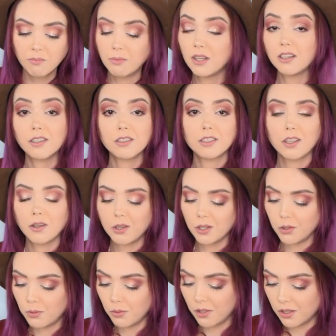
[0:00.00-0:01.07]
of bitter, so
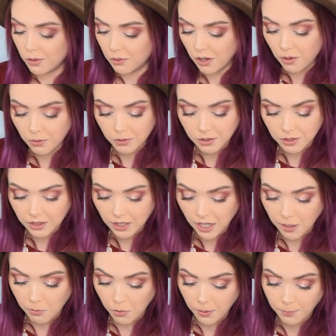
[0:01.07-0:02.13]
who who knows
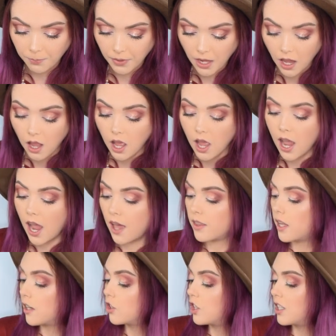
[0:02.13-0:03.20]
anymore. And
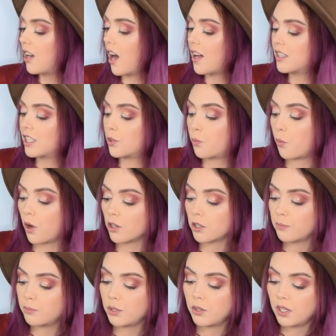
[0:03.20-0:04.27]
then she got this
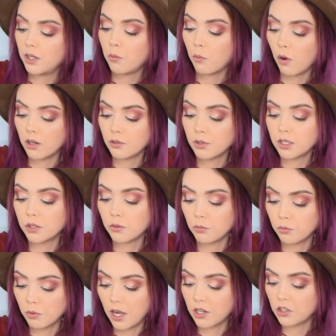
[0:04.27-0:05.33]
Wander Beauty Wanderous
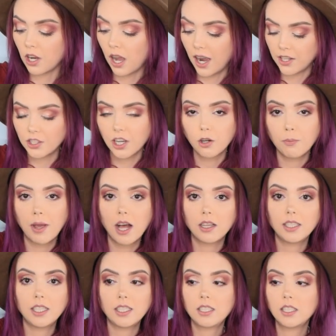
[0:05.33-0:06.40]
Rush eyeshadow
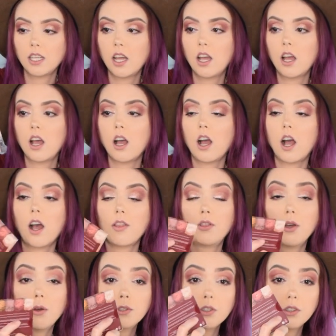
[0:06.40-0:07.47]
palette.
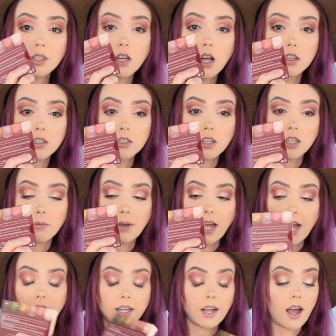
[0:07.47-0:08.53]
Those are the colors on the
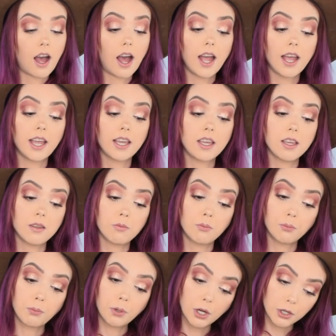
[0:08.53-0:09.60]
back. I
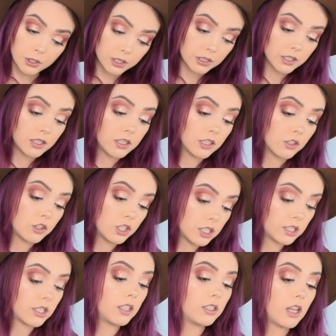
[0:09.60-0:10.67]
personally think
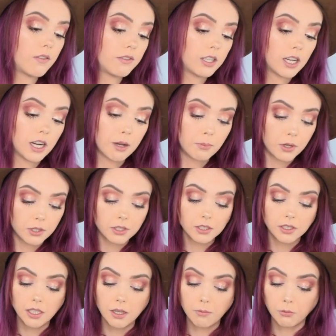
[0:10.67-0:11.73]
she's gonna love it and I
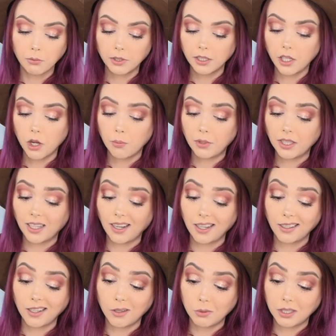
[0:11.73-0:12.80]
personally am really hoping that I
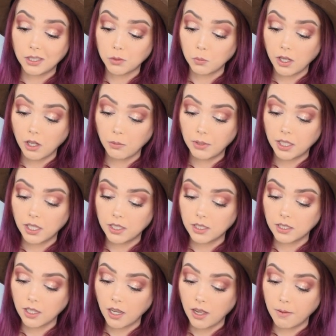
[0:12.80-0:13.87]
got one as well
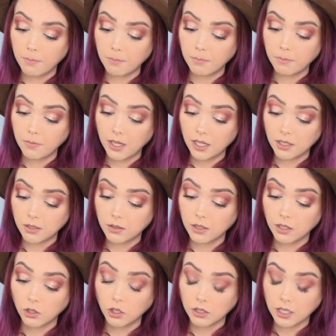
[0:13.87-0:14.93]
because um, it
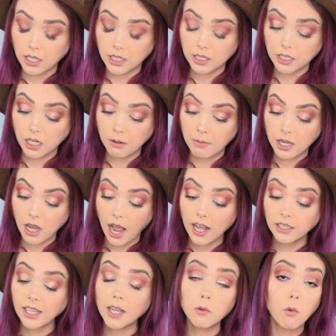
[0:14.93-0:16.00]
looks like it's gonna be. I
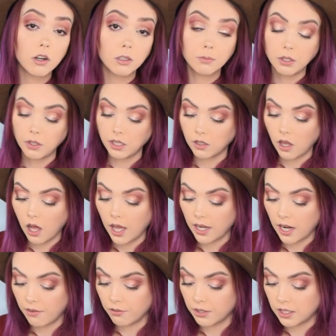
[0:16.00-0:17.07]
like Wander Beauty a lot.
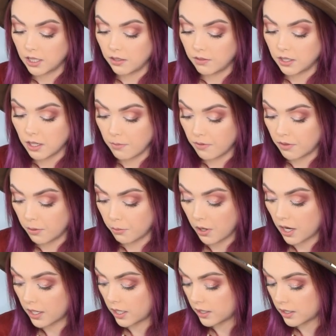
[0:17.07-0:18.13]
I've received some of their
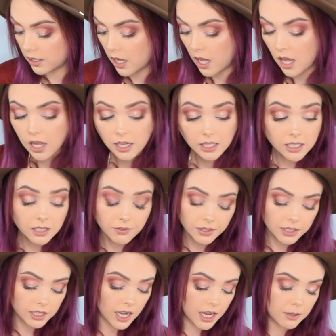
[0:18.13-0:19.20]
products,
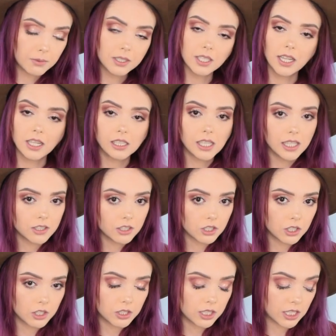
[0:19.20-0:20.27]
different types like
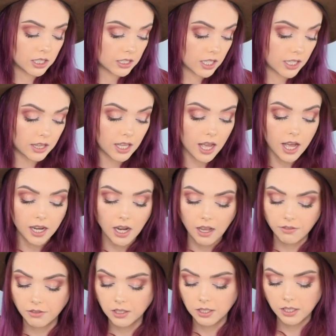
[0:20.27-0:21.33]
cleansers, things like that.
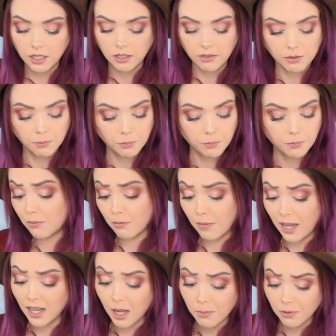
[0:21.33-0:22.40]
I've received
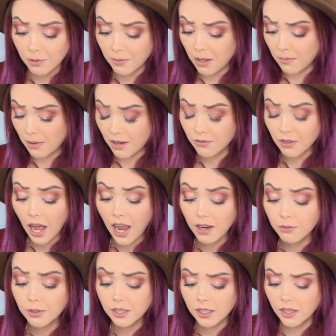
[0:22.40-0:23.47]
makeup from them. i I
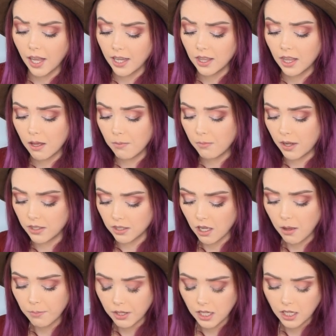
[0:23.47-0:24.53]
really like them as a
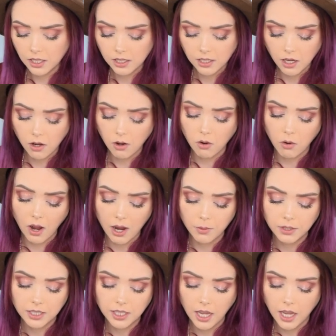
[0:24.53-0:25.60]
company and so I
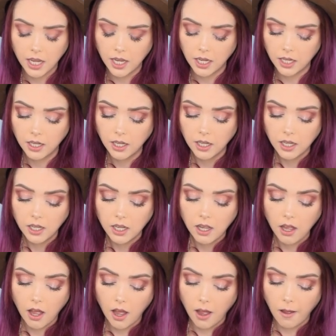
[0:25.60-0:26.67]
would say
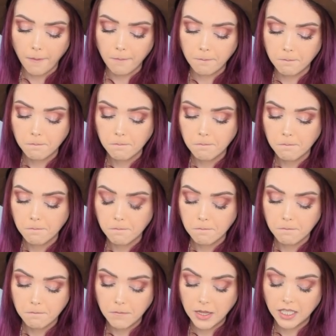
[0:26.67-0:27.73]
um,
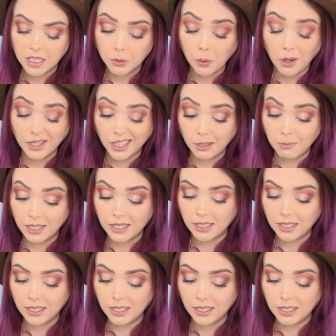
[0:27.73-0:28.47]
this is probably gonna be a